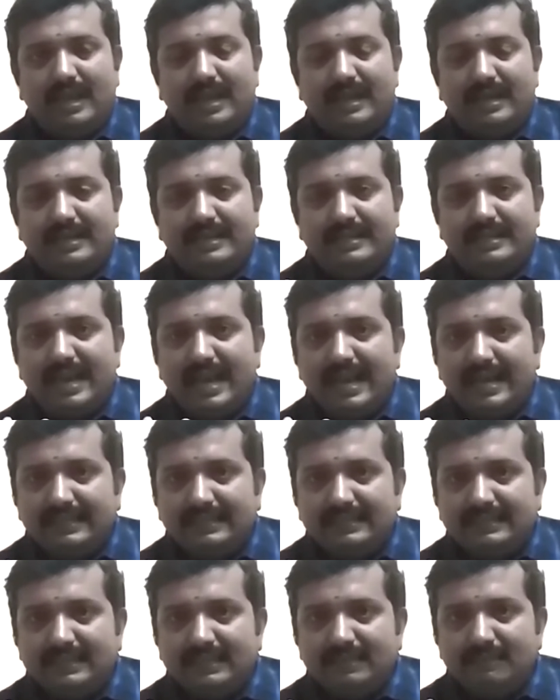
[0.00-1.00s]
And
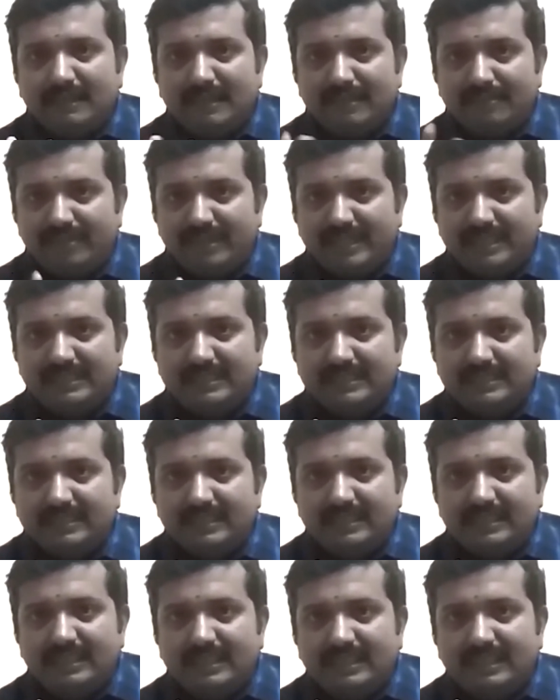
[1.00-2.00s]
that, my friends,
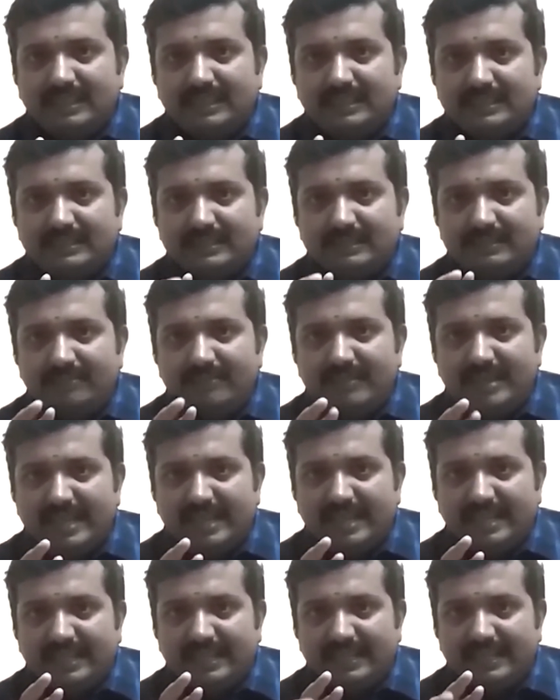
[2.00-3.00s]
is
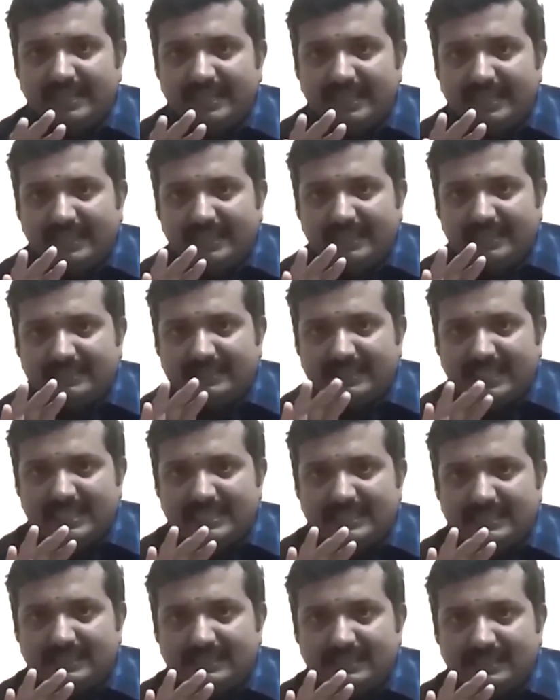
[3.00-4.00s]
where
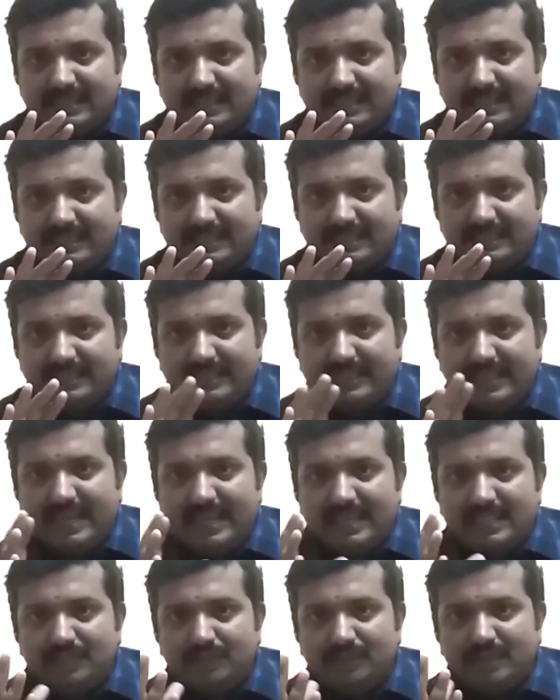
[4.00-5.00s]
science
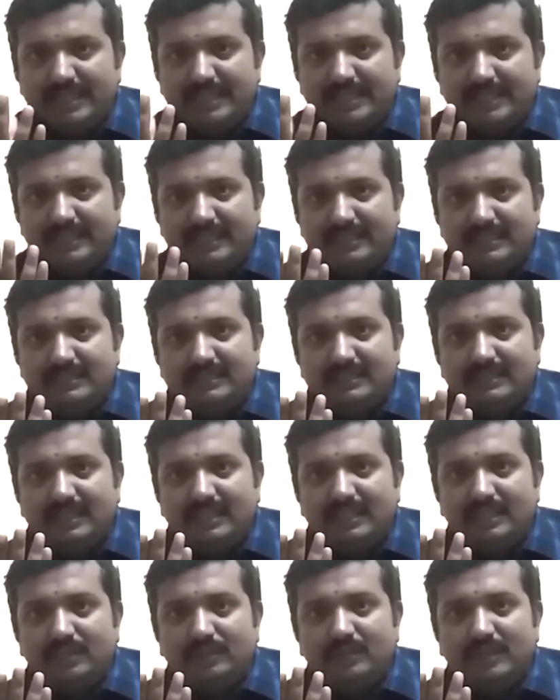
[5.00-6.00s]
gradually turns
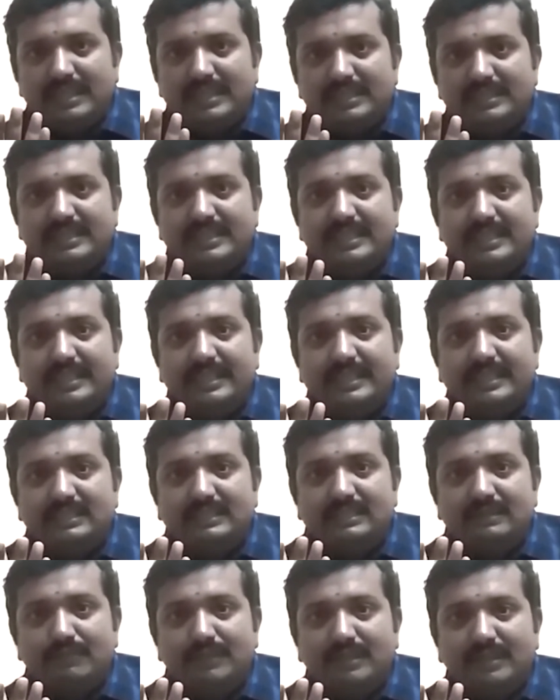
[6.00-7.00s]
into an engineering
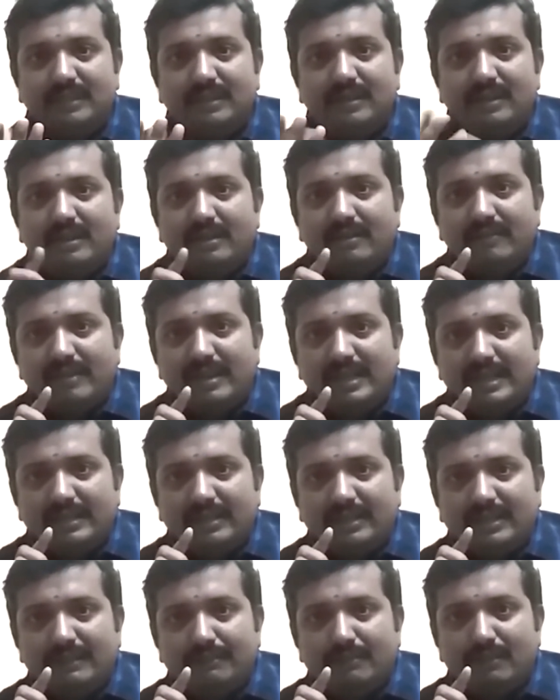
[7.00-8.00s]
discipline, where
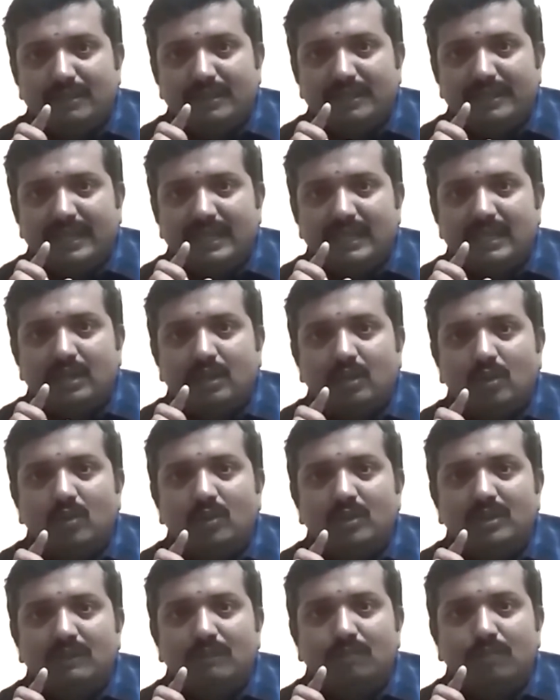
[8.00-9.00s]
you are able to
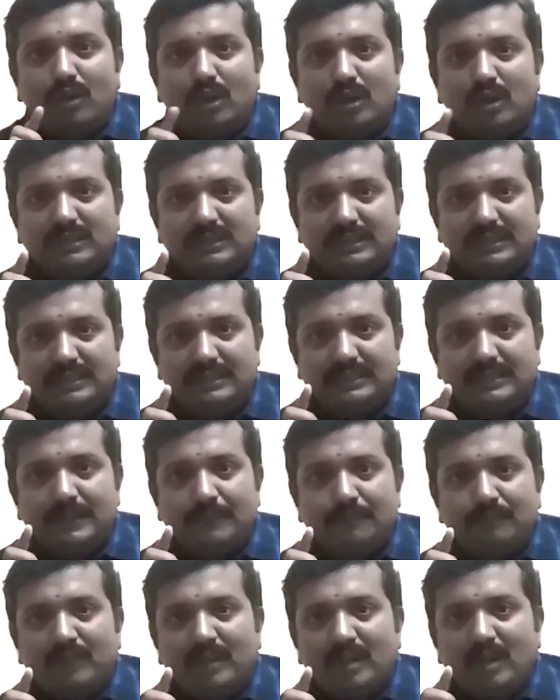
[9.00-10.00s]
control the process
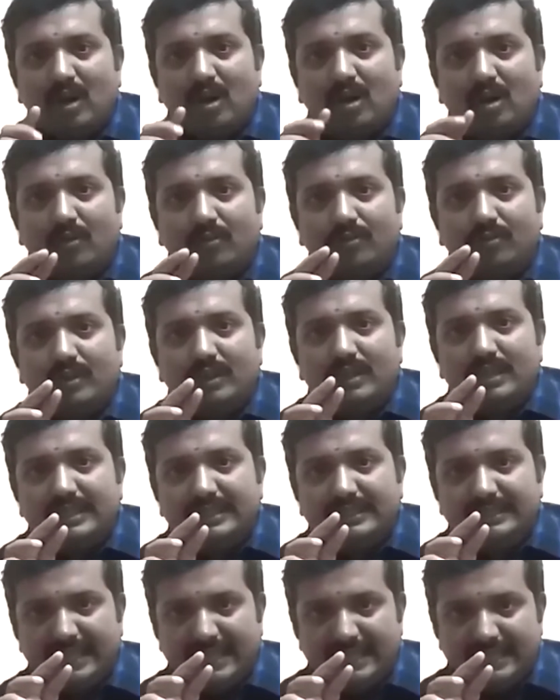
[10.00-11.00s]
of
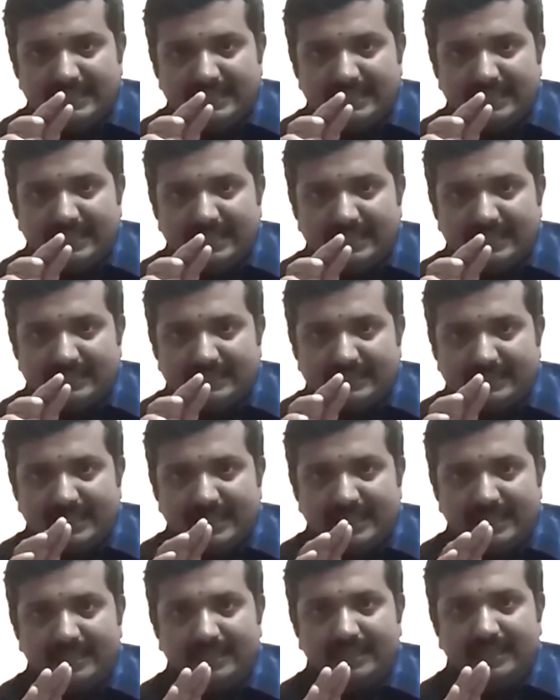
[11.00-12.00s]
changing a
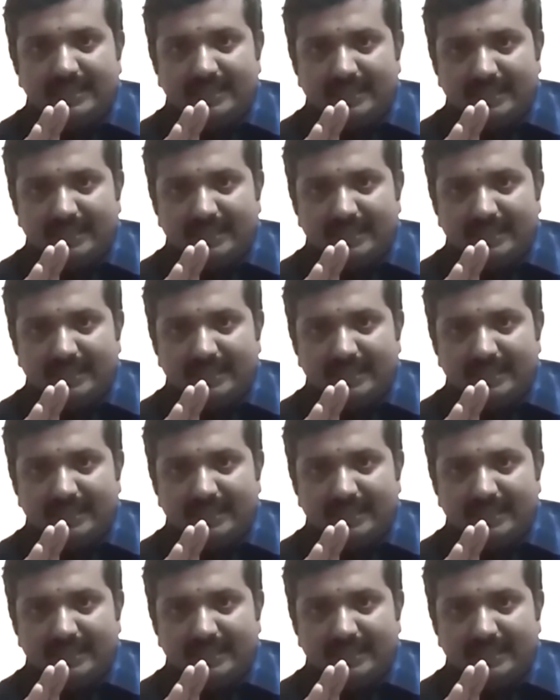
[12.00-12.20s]
cell